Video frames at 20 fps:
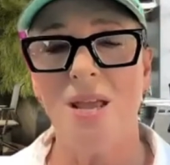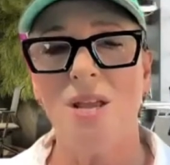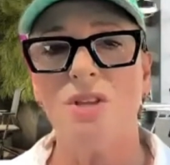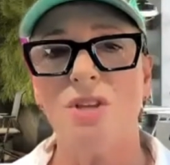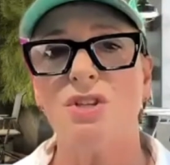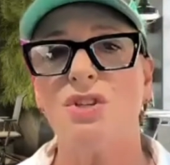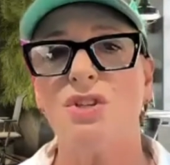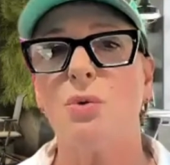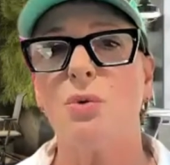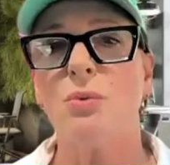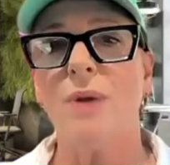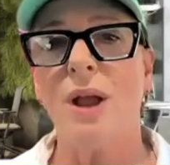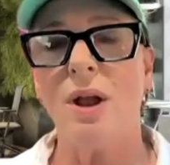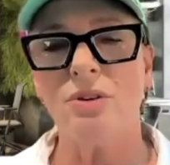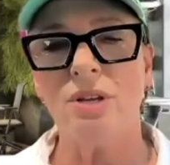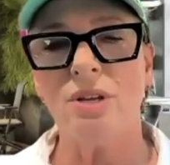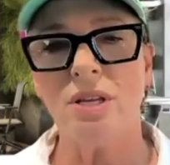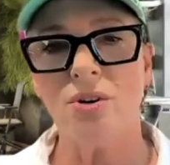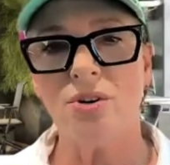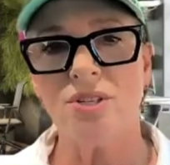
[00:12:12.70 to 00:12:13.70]

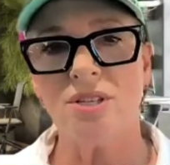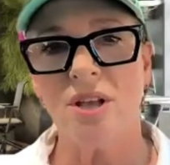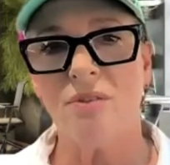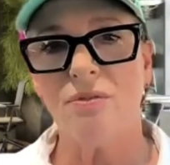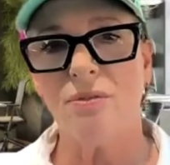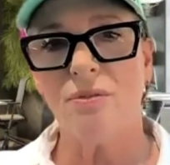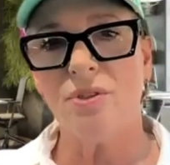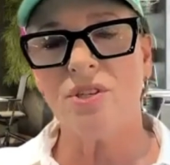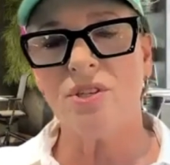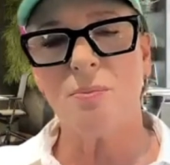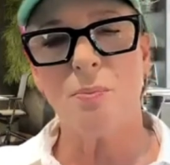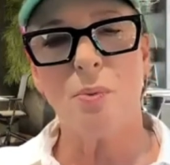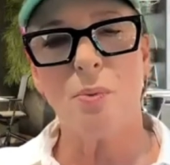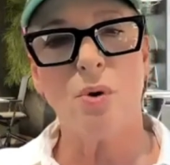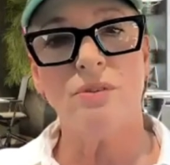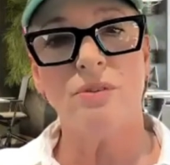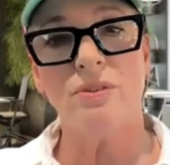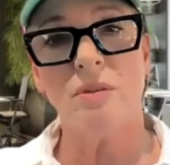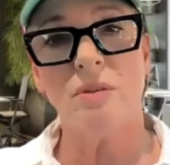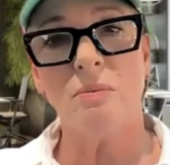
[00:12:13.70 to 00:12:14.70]
Surrounding yourself with a
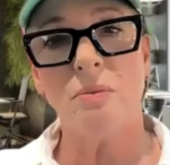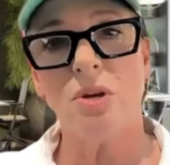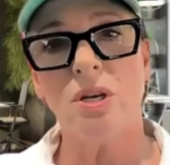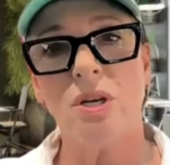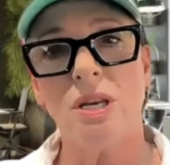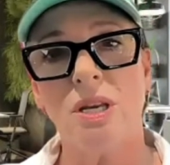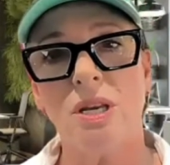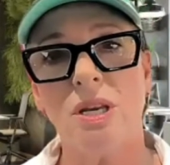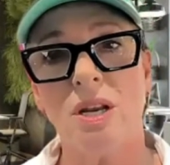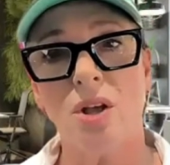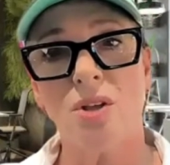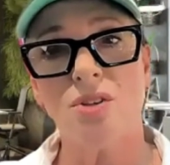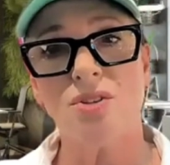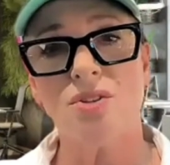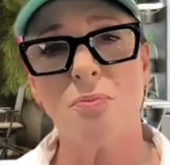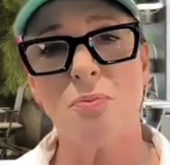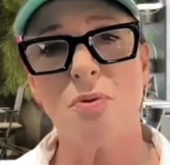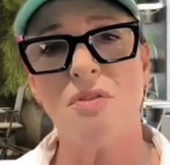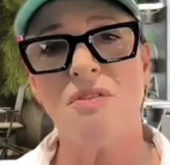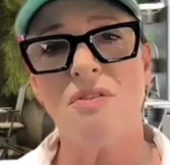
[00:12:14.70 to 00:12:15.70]
supportive community can
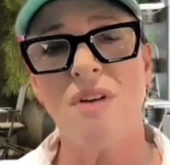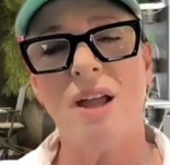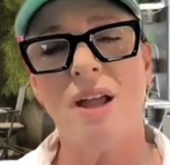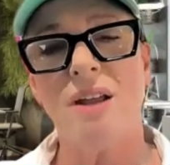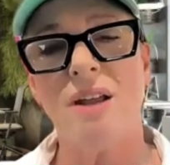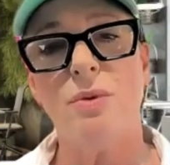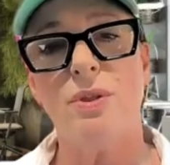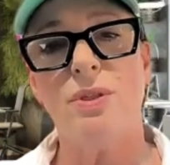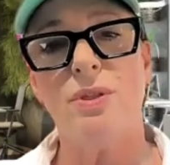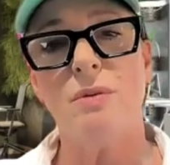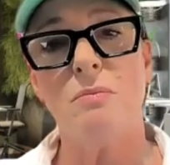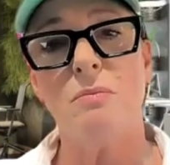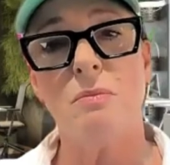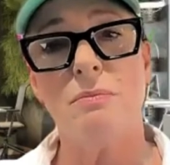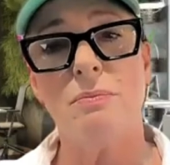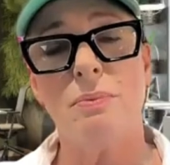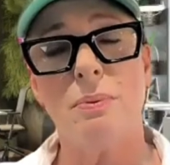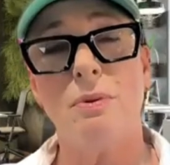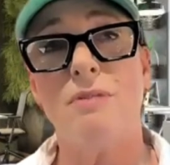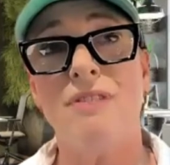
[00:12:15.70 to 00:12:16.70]
also provide
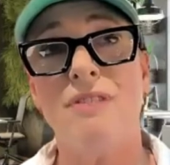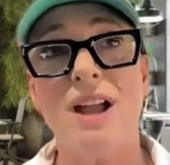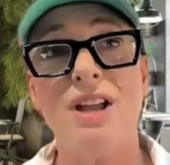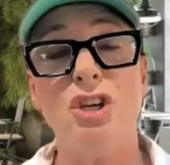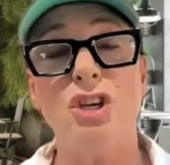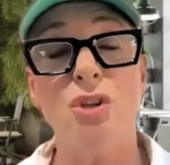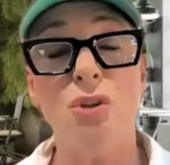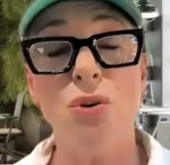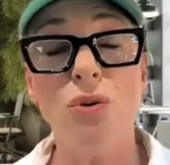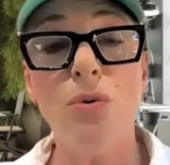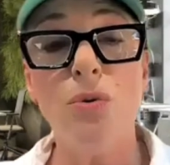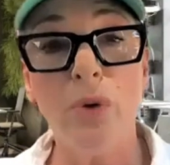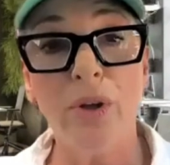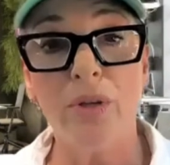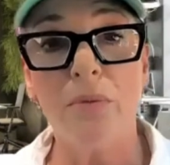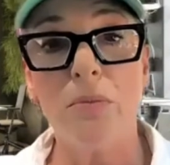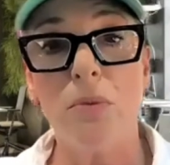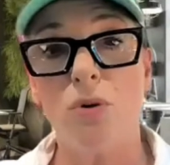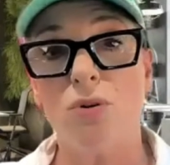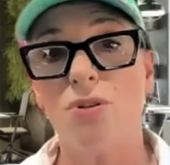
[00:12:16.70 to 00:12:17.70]
you
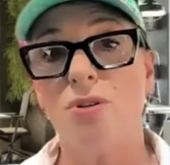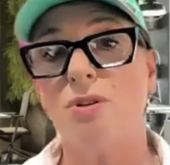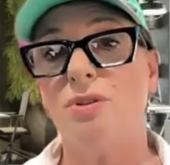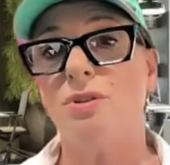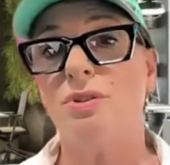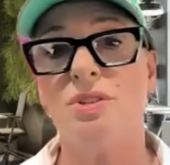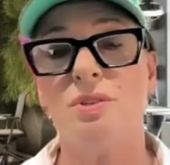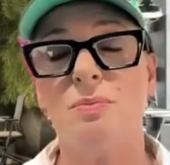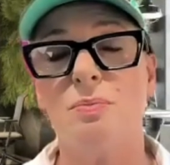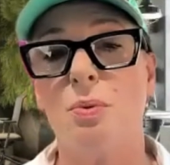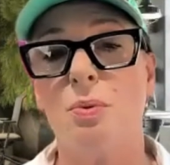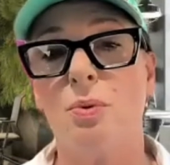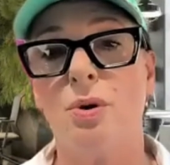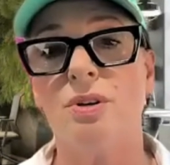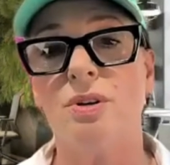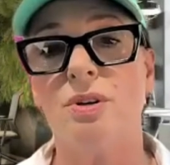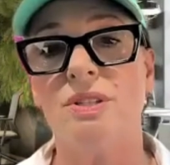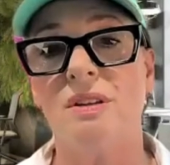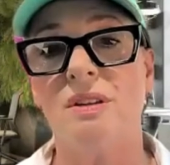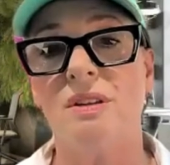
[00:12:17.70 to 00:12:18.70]
with emotional
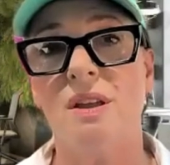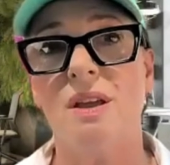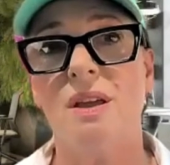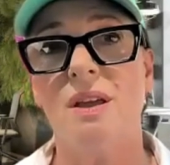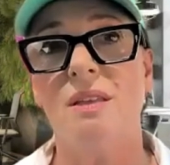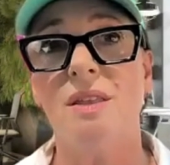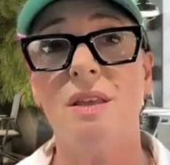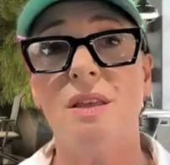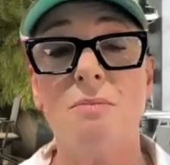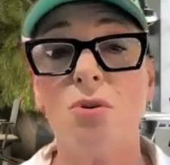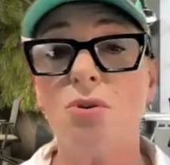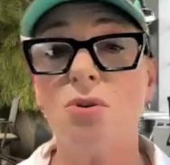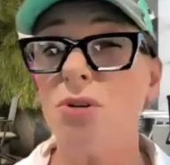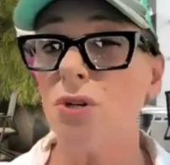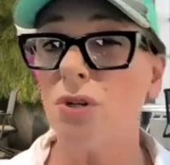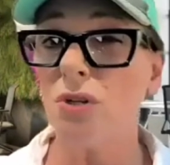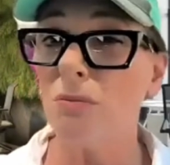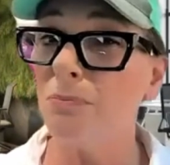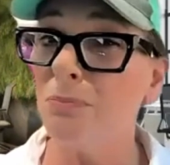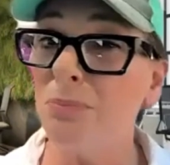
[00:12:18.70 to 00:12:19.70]
support, the
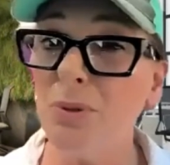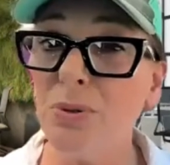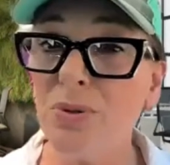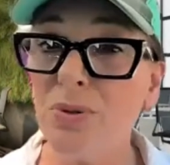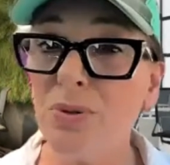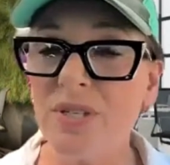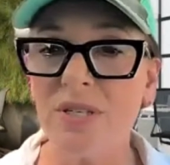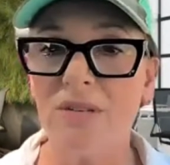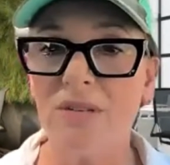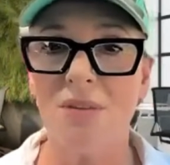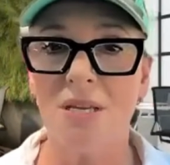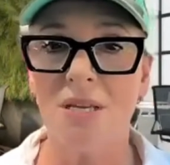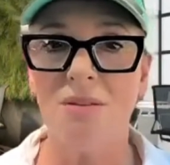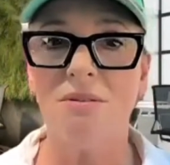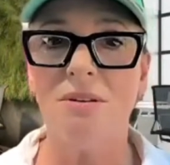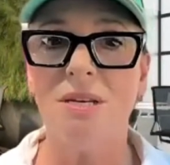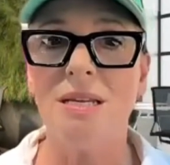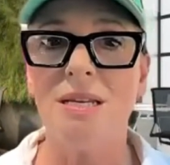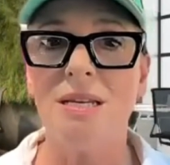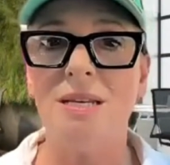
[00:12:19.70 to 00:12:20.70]
emotional boost that
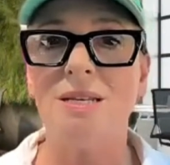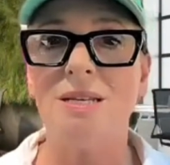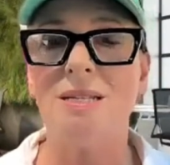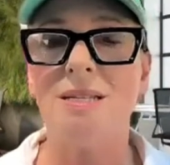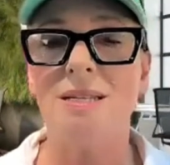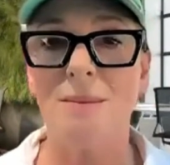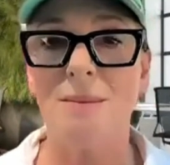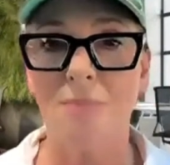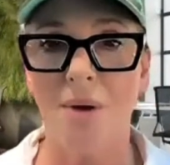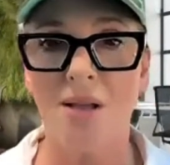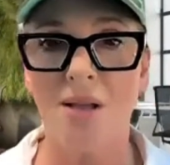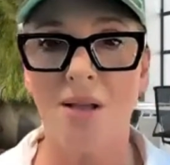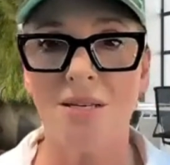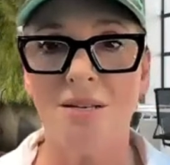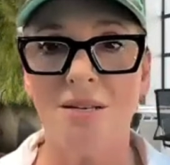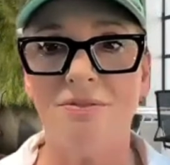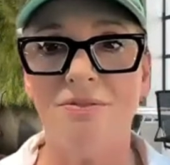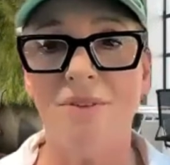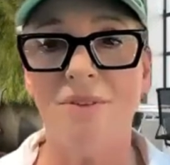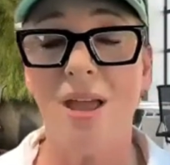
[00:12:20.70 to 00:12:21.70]
you need to stay
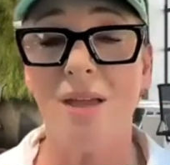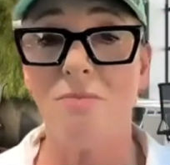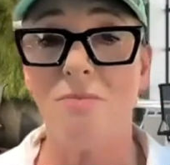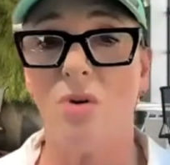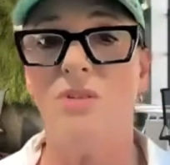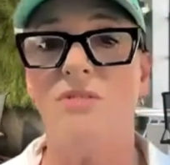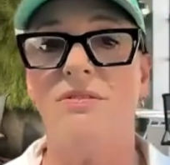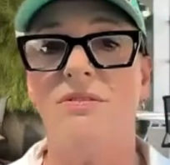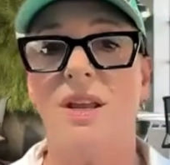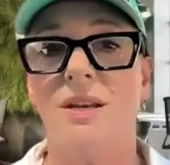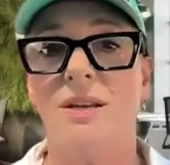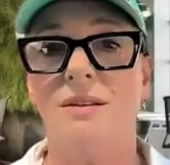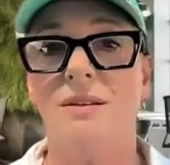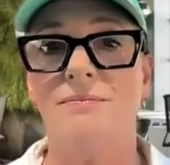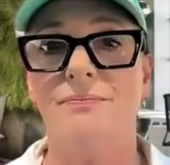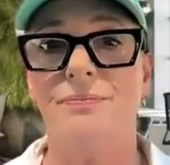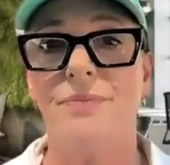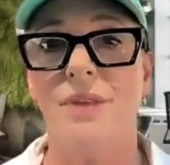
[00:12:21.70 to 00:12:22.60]
positive and motivated.